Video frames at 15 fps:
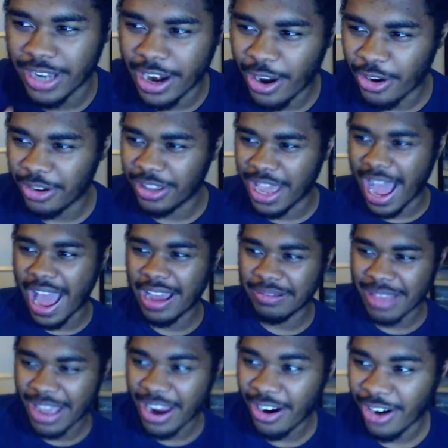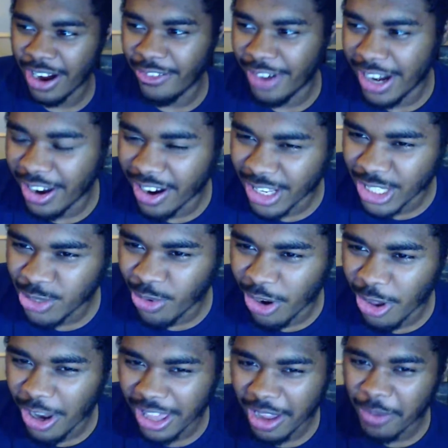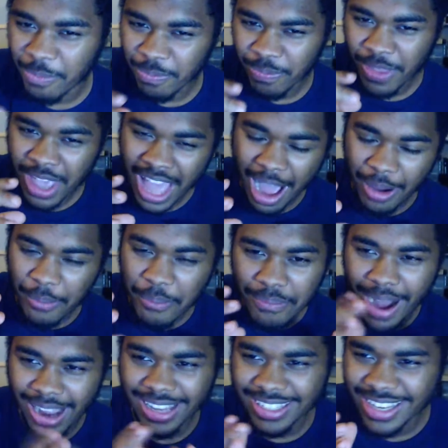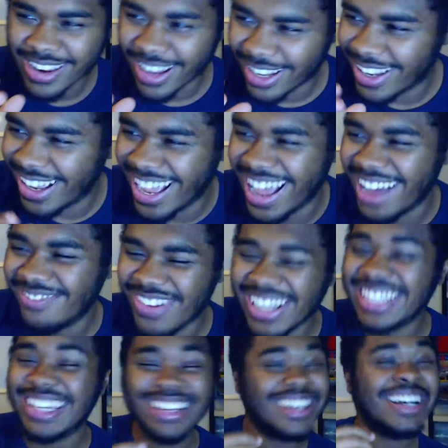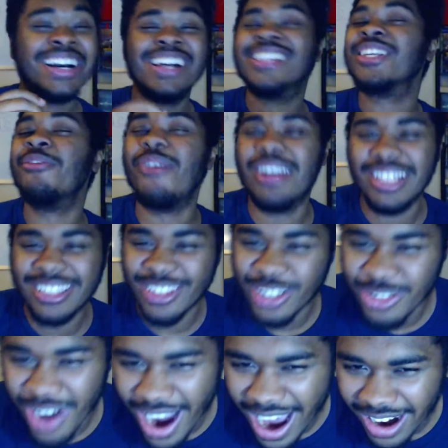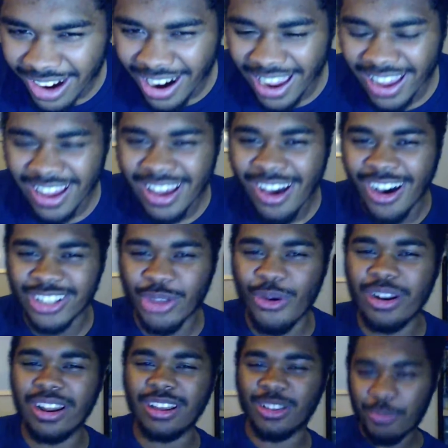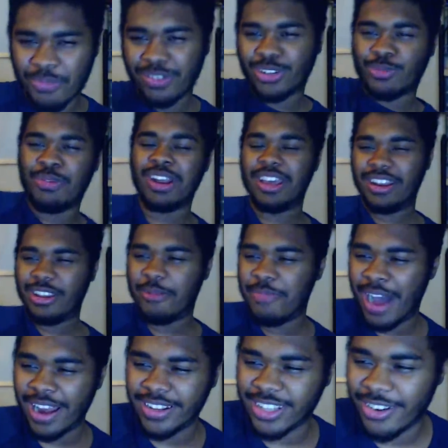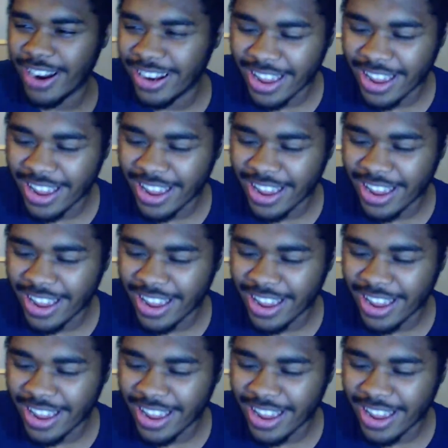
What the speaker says: I know, yeah, you're not really gonna swallow, like, a magazine, but someone needs to try it, alright? Or someone, like, just put it in your pants, alright?